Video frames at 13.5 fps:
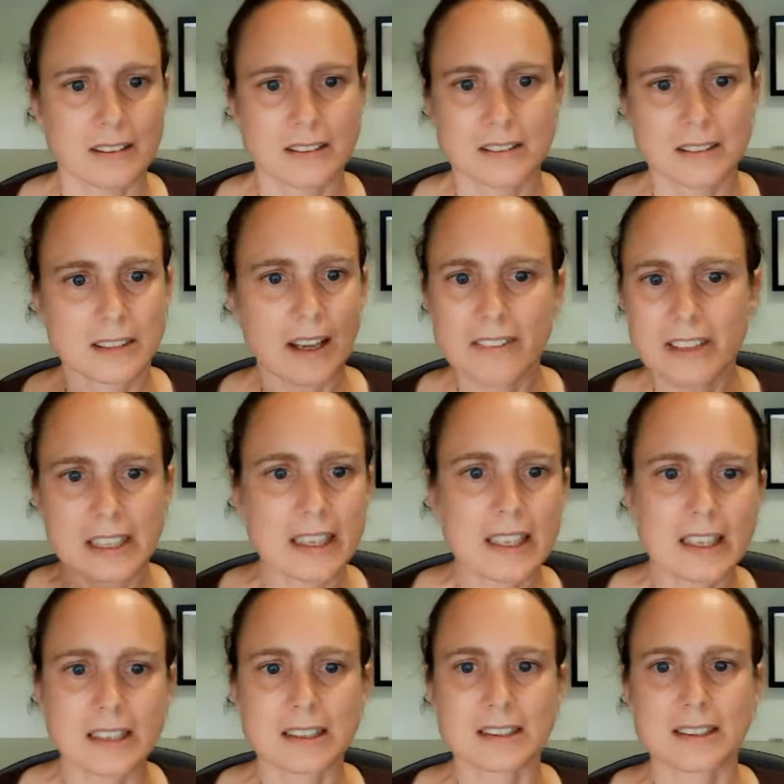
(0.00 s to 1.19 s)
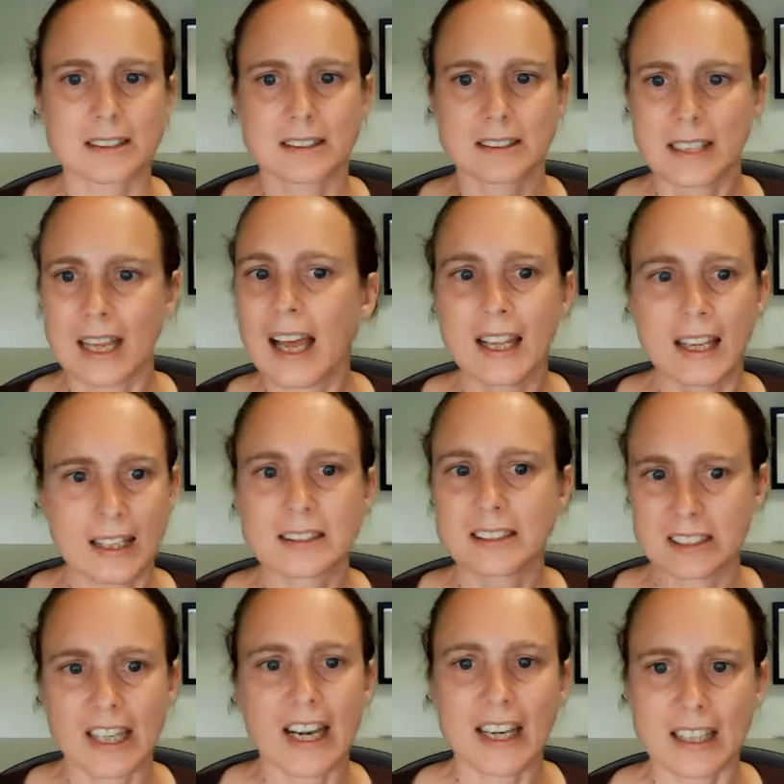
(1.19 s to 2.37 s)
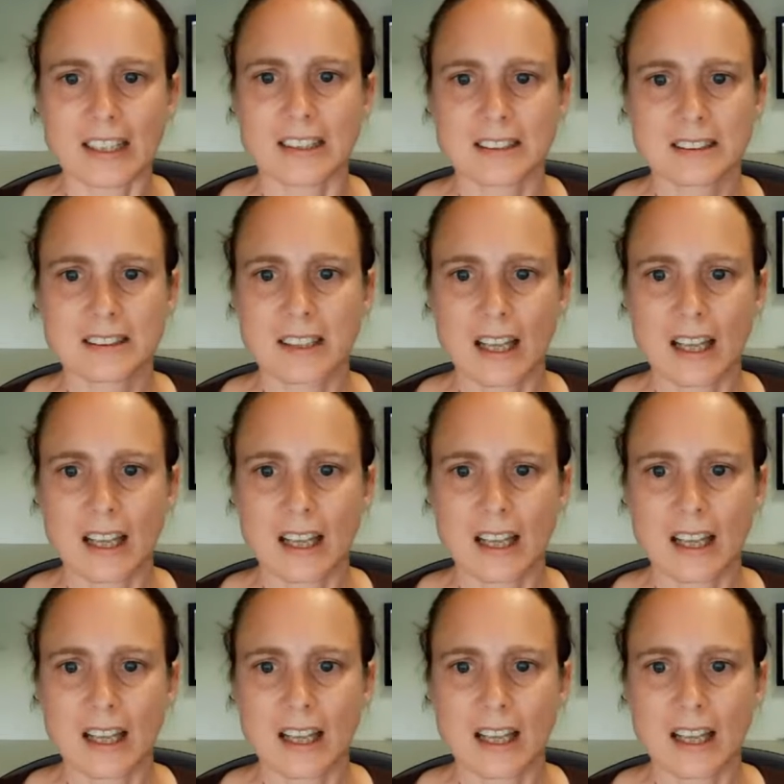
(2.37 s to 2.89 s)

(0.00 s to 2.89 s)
7 years, that has changed,